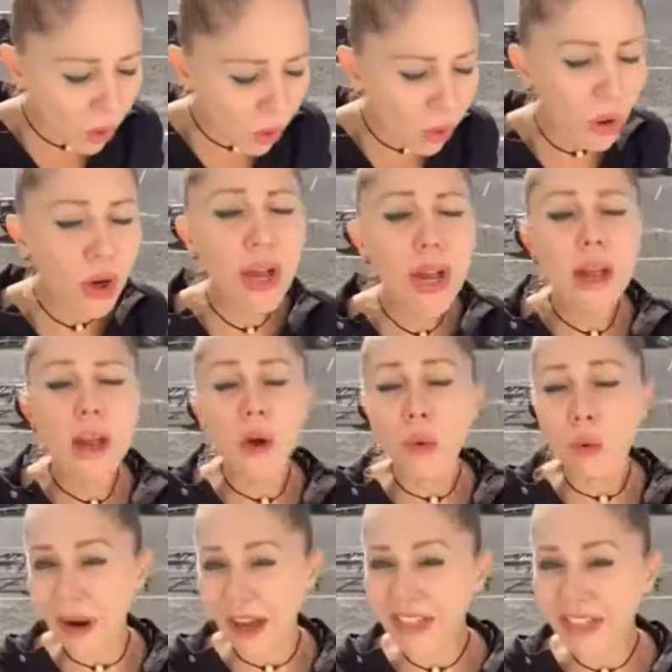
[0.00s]
or
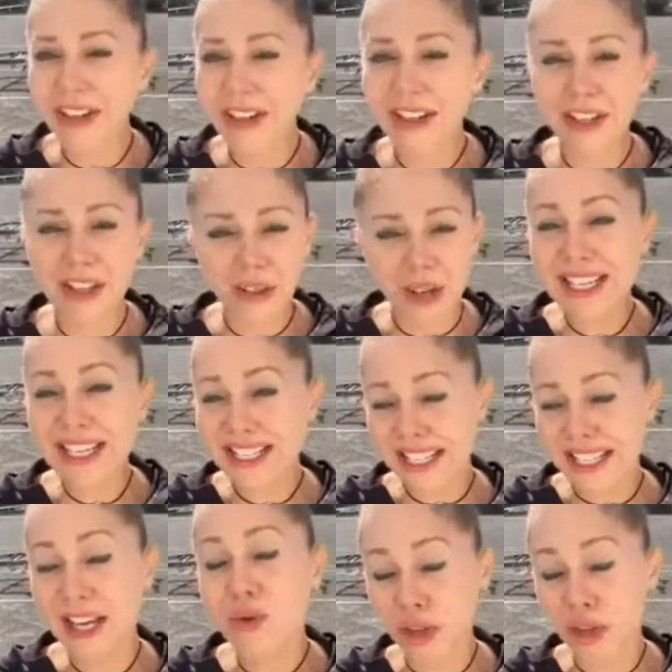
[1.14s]
whether you're at a
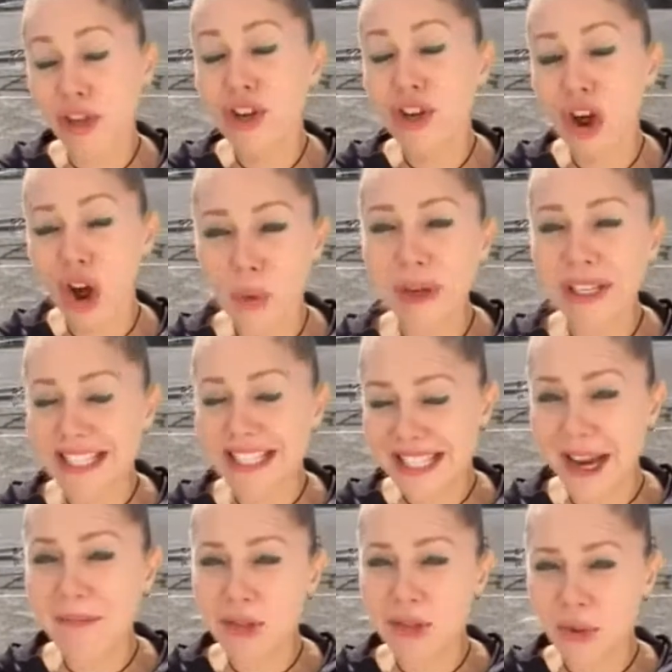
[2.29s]
stage where it's
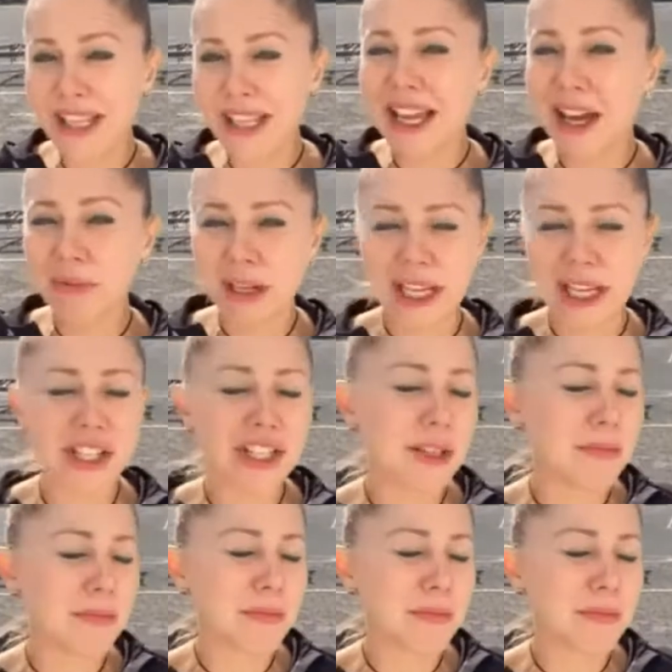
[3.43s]
time to end that relationship,